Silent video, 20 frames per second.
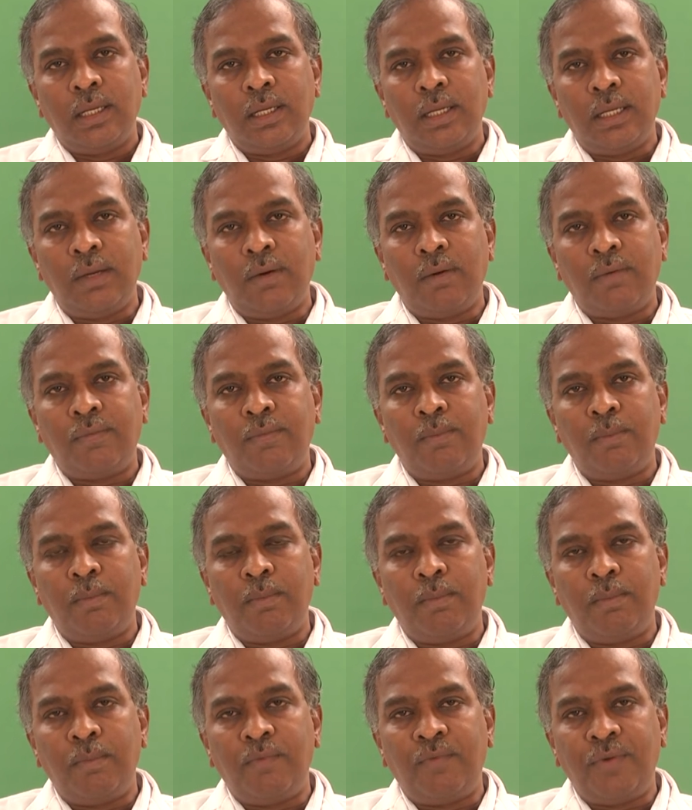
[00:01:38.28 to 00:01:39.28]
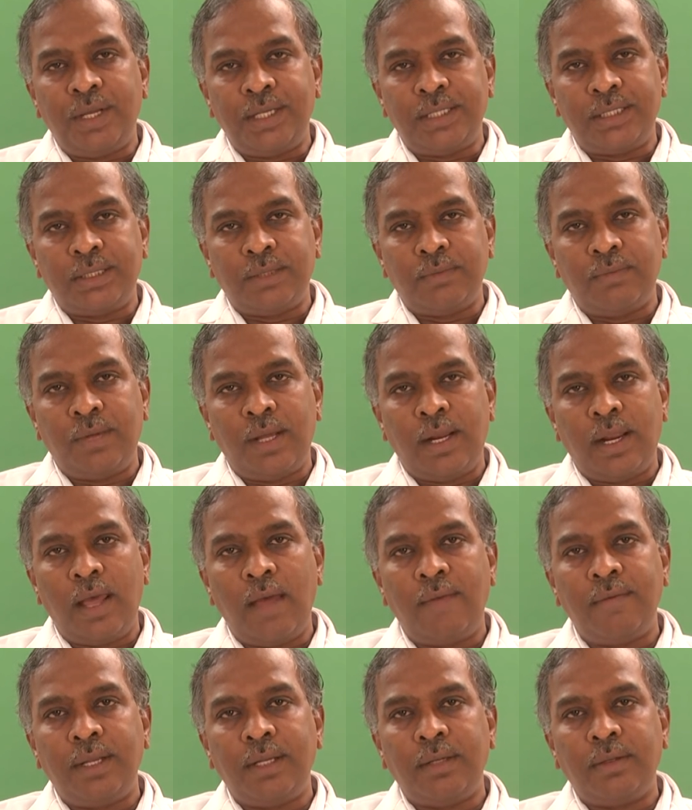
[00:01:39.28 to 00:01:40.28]
In our face, we are
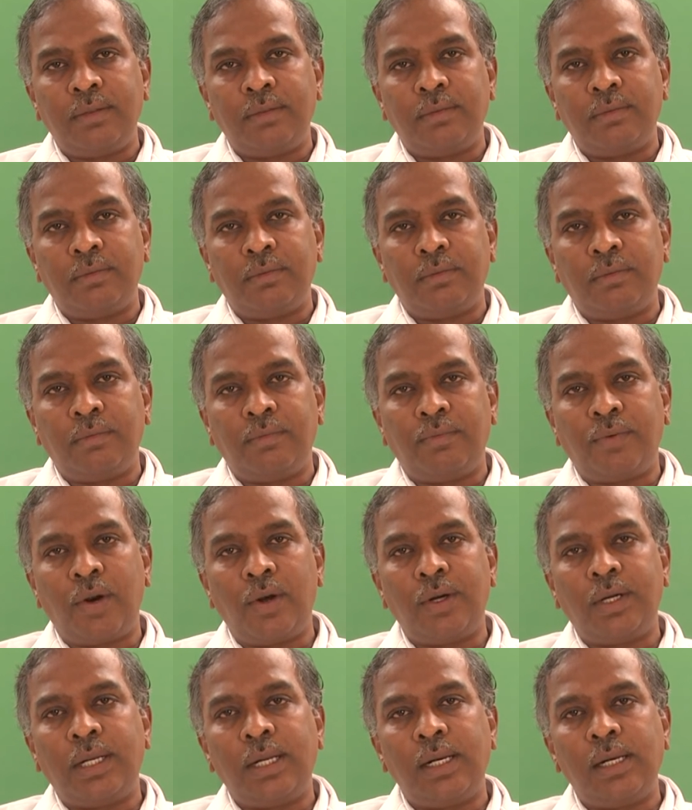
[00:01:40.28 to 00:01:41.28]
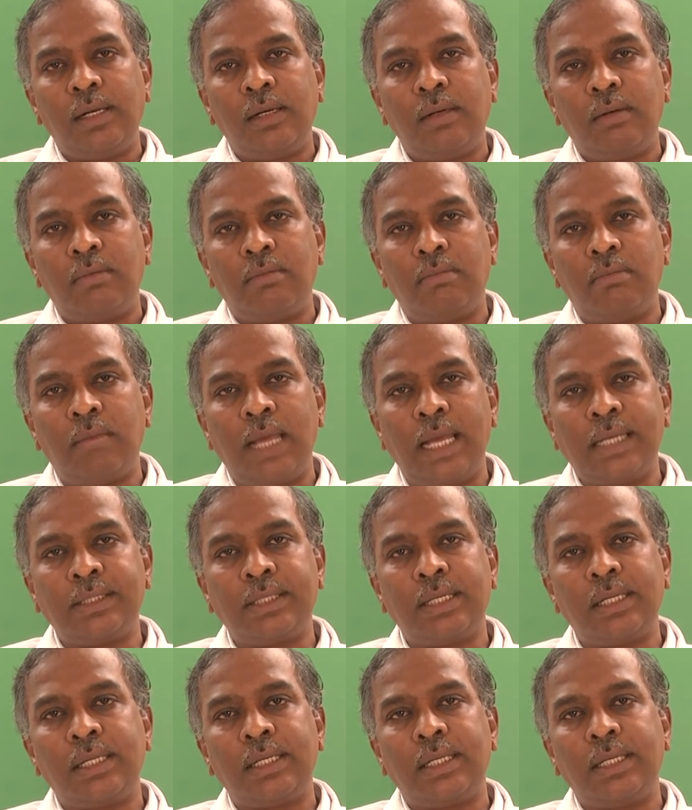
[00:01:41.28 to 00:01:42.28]
having frontal,
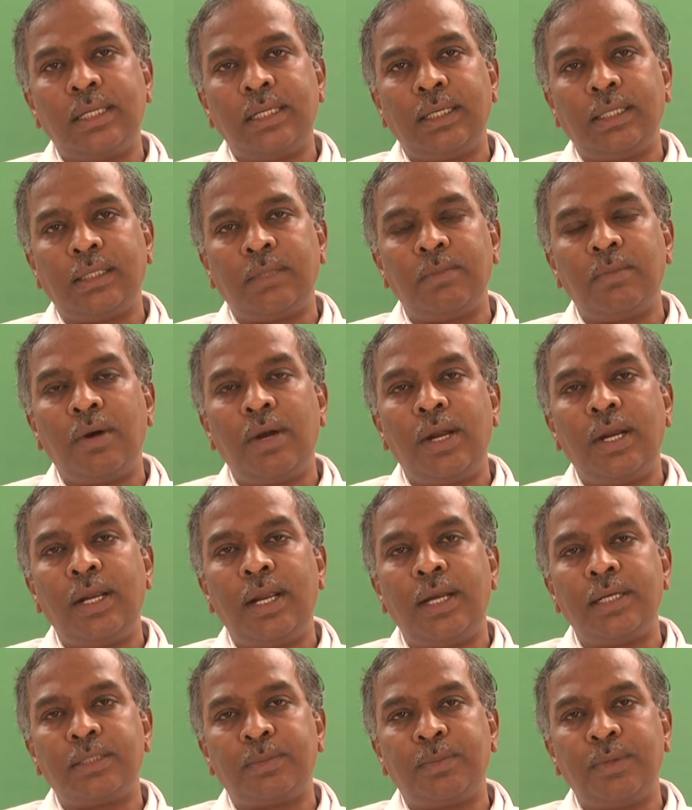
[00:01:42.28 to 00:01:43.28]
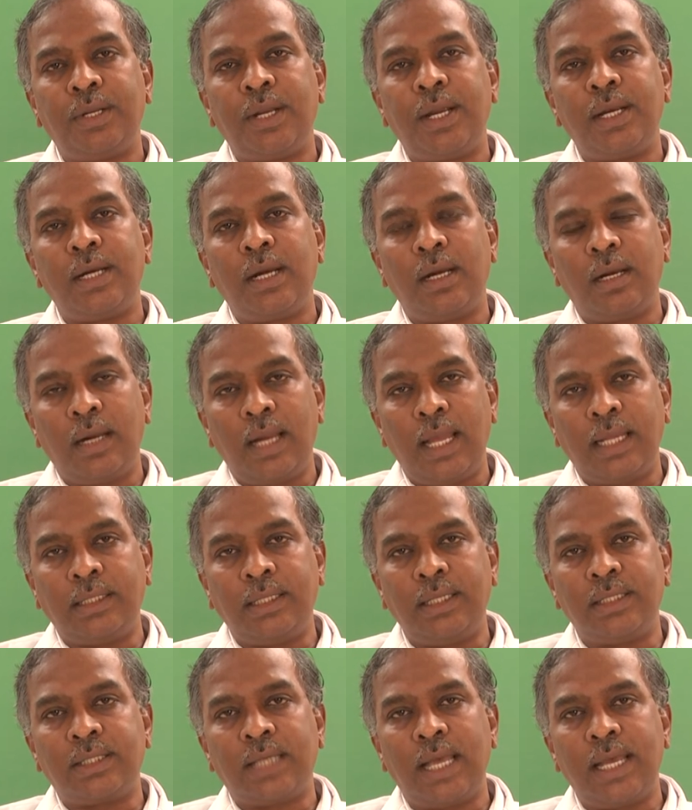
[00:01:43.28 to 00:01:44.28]
maxillary, ethmoid and sphenoid, like
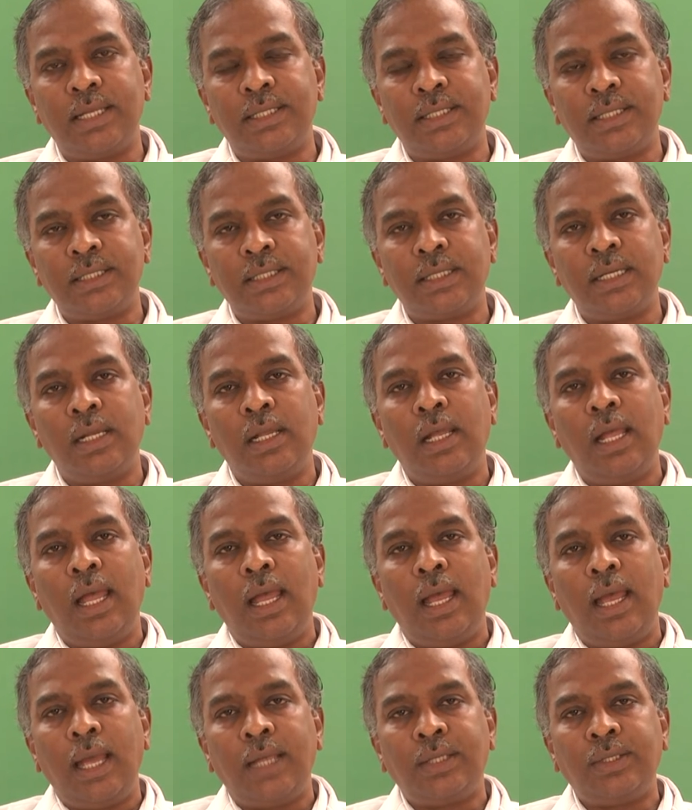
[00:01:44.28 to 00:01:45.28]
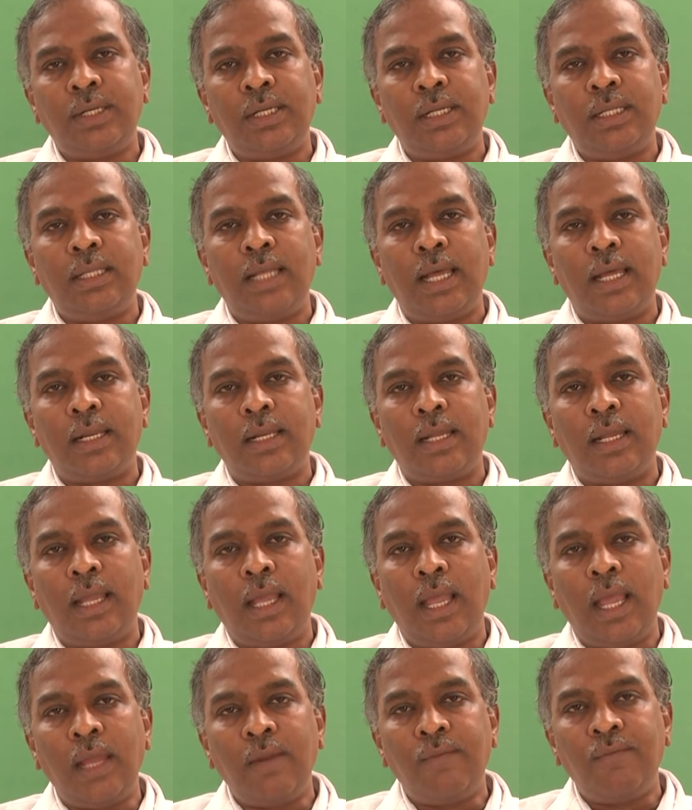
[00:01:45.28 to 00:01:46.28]
these sinuses. Actually, they are
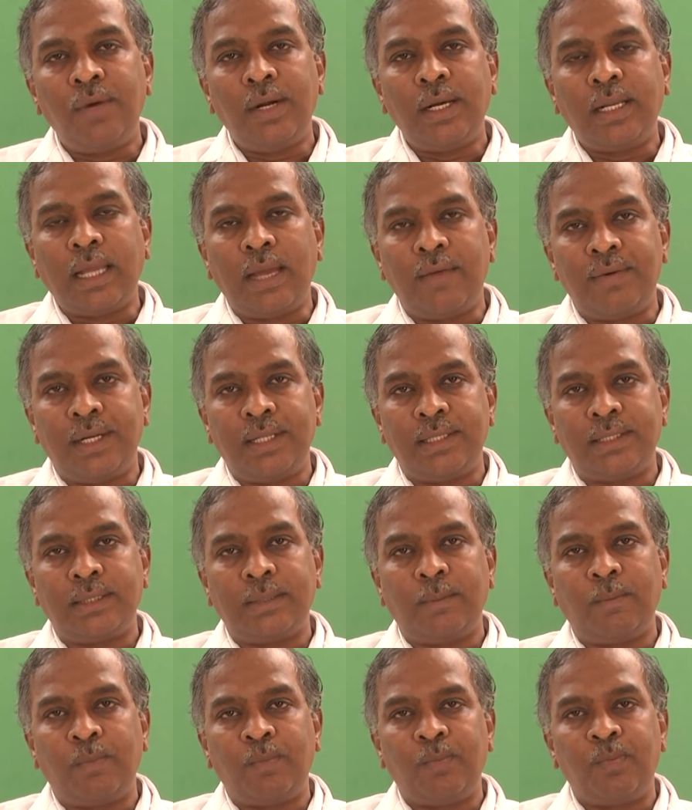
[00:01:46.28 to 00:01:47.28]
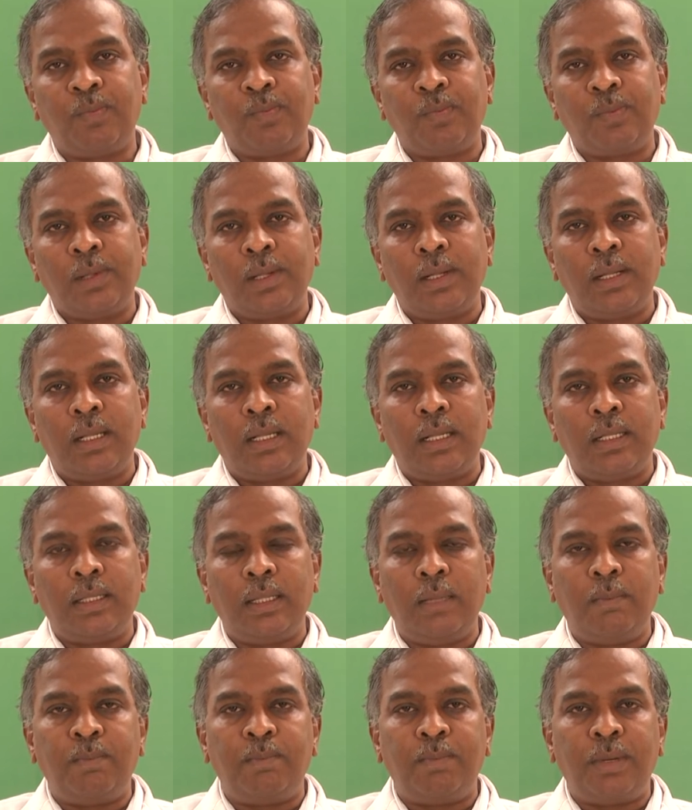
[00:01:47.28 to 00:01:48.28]
air-filled cavities.
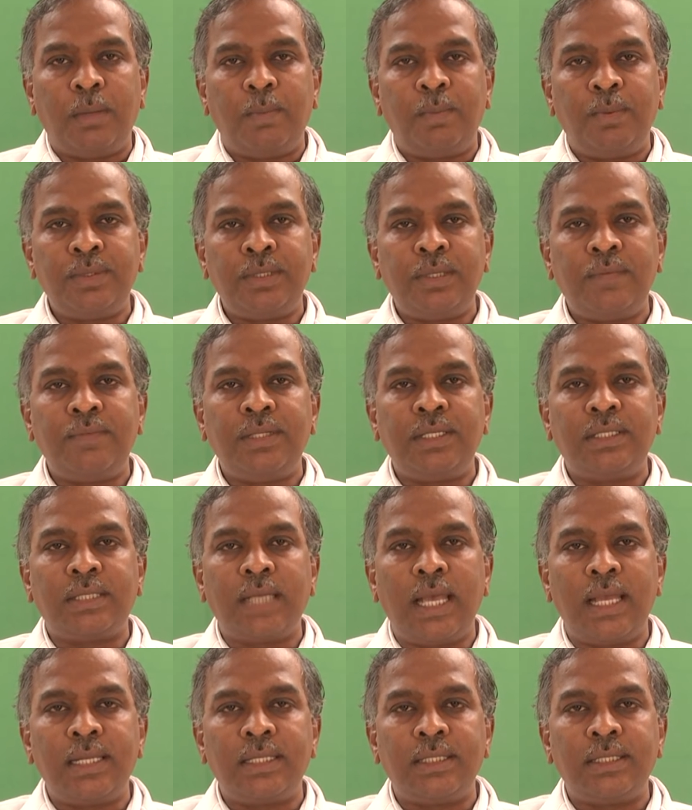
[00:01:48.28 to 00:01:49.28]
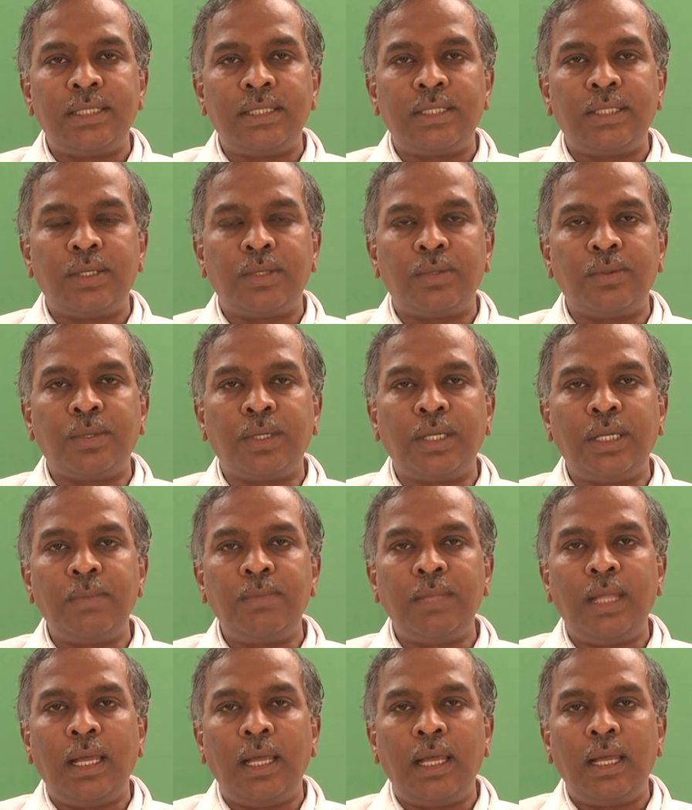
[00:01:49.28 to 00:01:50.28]
The purpose of these sinuses is to
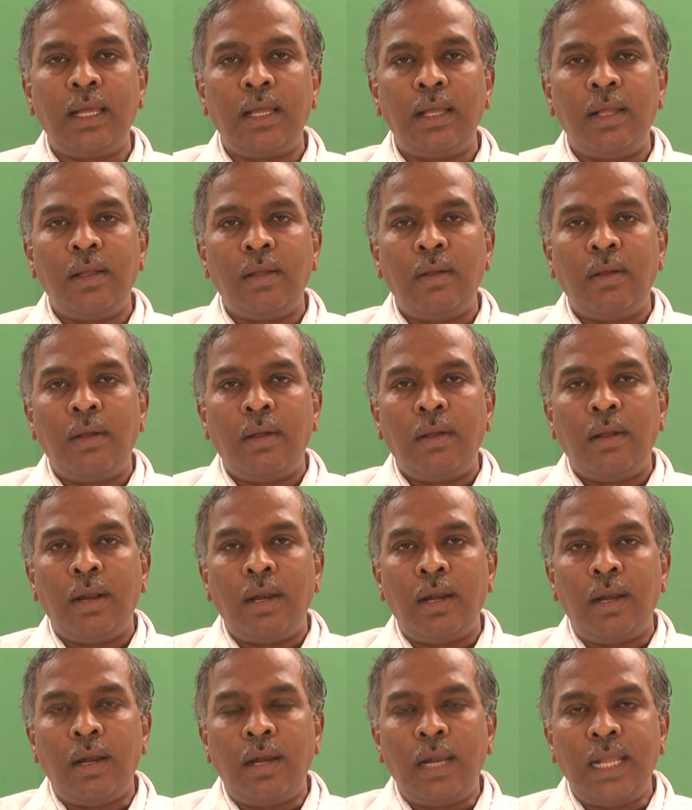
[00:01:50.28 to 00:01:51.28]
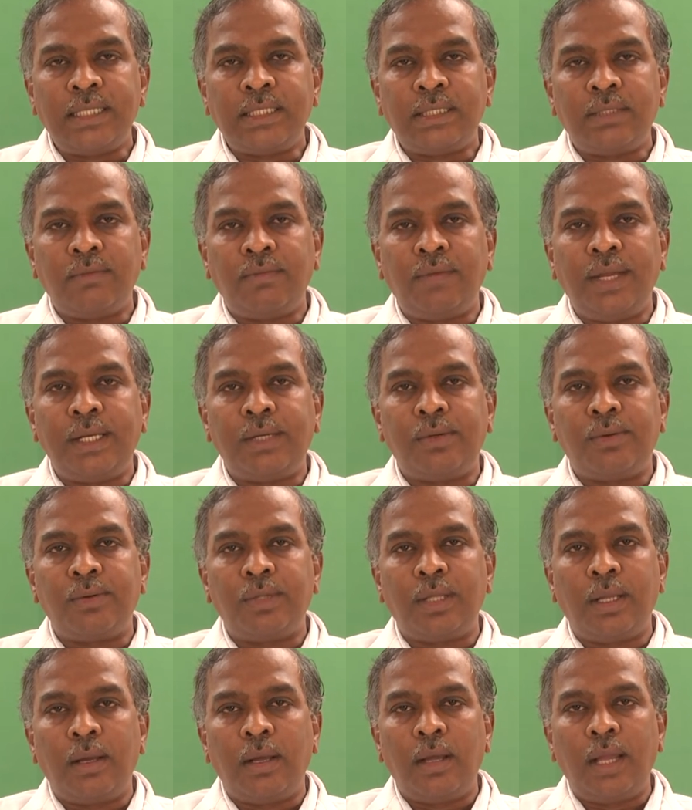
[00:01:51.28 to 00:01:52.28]
keep the less weight to
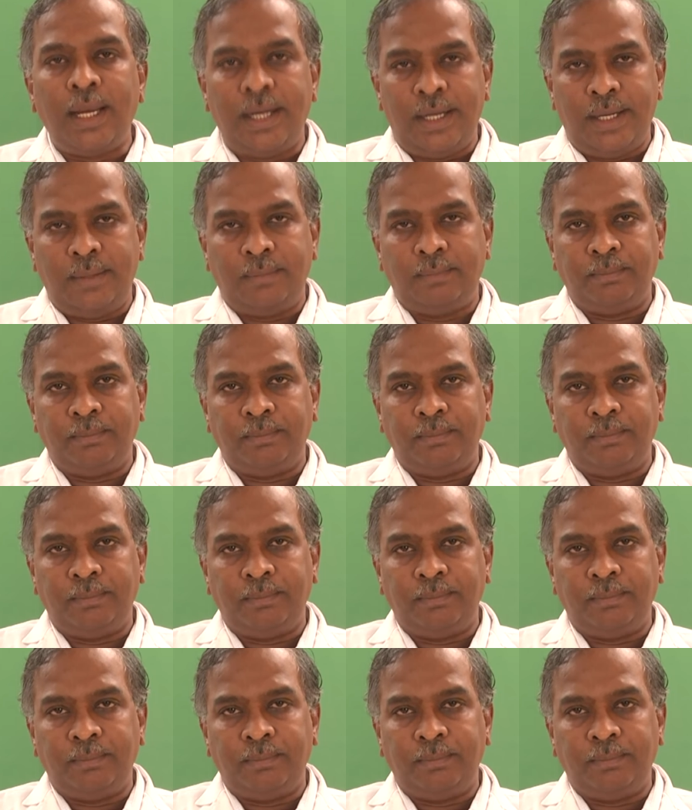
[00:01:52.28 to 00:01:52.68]
the head.